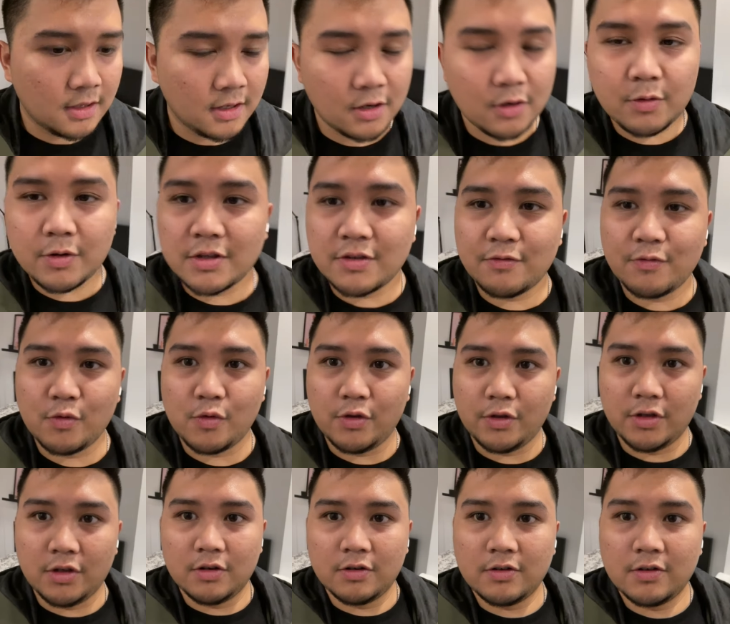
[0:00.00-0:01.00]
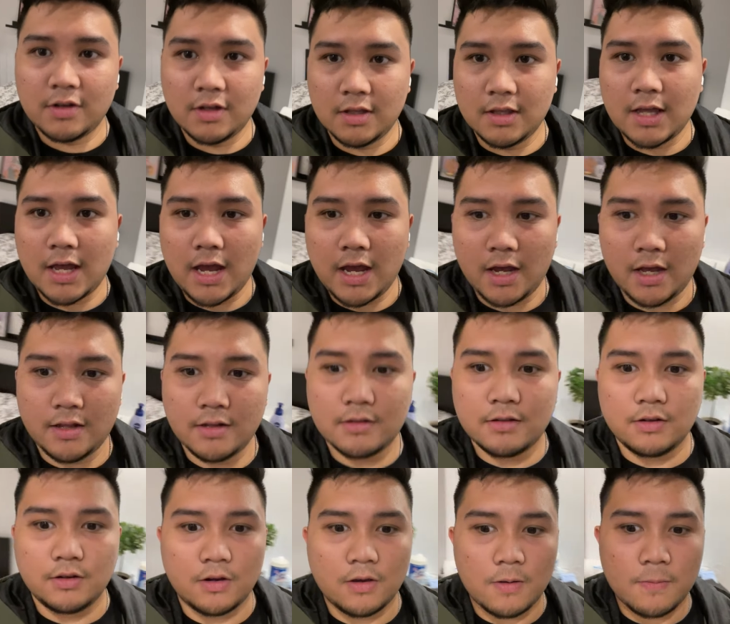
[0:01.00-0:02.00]
They always fool you in the ads,
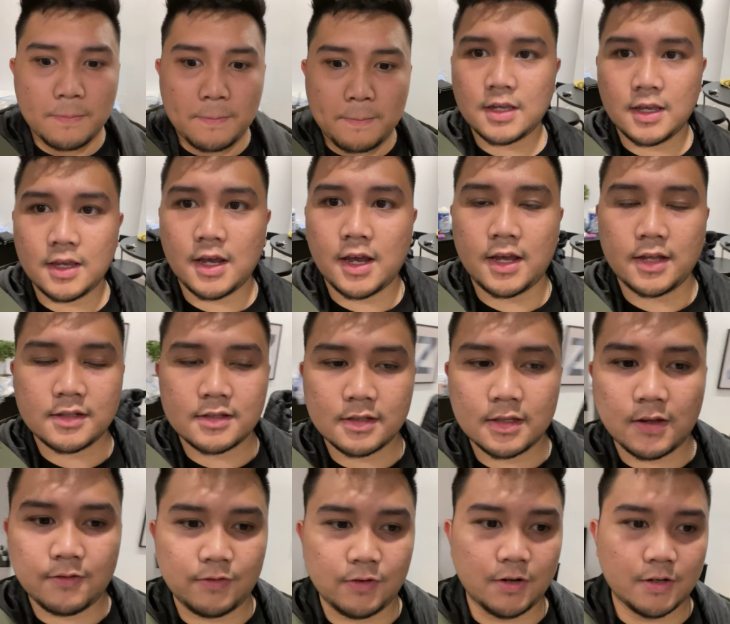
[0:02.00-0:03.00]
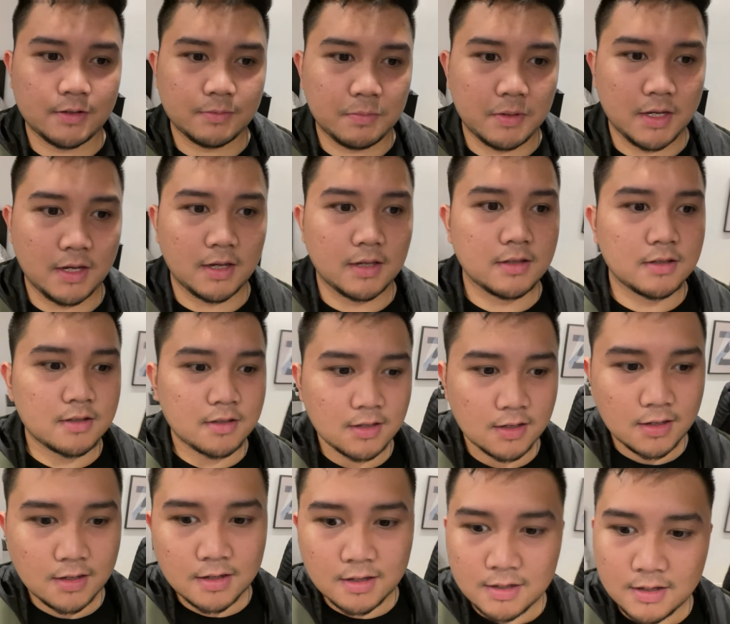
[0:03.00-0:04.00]
you know? Yeah, it's never as big as
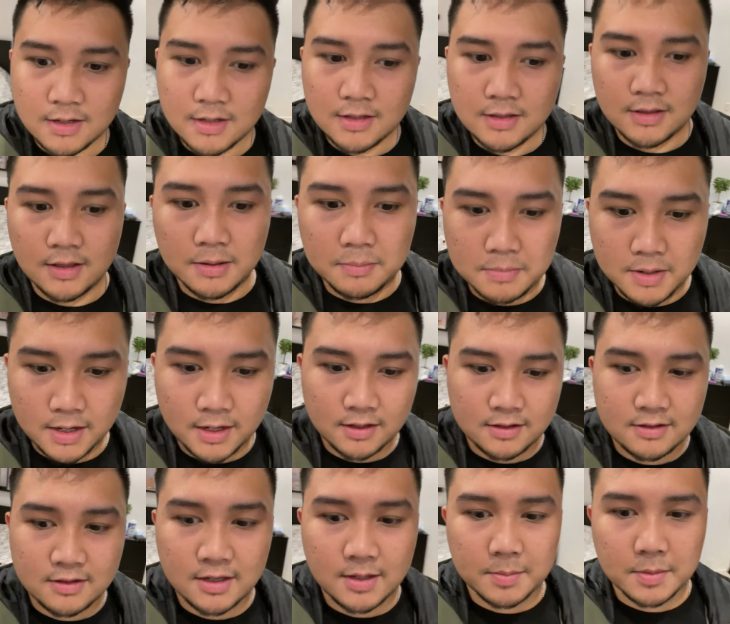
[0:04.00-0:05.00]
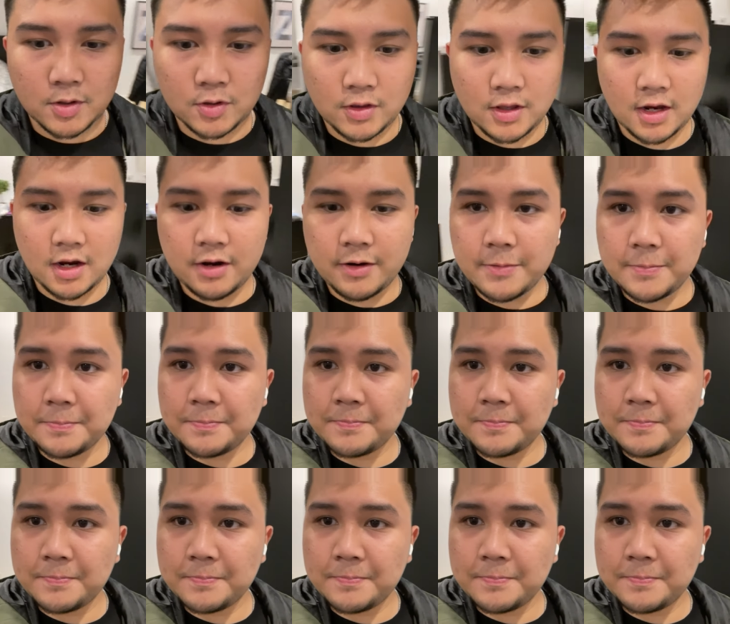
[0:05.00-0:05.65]
they make it seem out there.